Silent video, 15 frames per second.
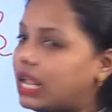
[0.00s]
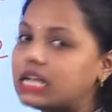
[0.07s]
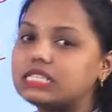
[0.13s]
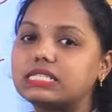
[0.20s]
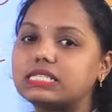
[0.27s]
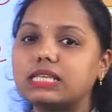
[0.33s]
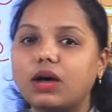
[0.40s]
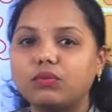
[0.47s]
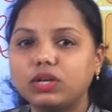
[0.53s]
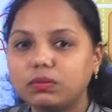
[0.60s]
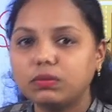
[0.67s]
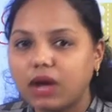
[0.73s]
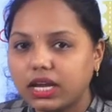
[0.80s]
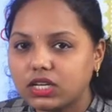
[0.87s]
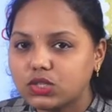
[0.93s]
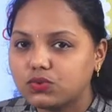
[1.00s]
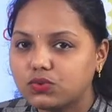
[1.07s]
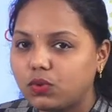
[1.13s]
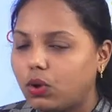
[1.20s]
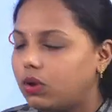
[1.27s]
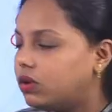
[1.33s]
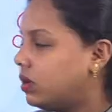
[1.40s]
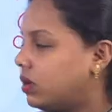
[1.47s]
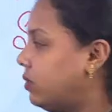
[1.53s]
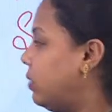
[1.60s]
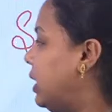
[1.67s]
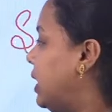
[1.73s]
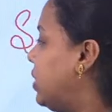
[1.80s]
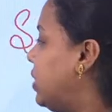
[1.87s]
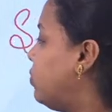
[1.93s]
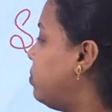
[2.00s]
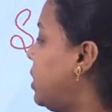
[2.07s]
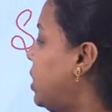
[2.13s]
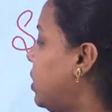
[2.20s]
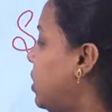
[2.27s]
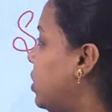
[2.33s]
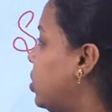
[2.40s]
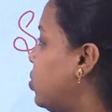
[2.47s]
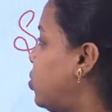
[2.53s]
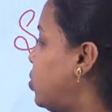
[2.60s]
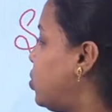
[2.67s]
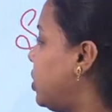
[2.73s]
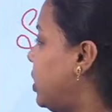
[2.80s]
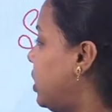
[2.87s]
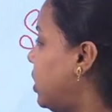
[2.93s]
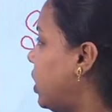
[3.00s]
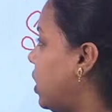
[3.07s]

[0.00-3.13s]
7 minus 4 will give me 3.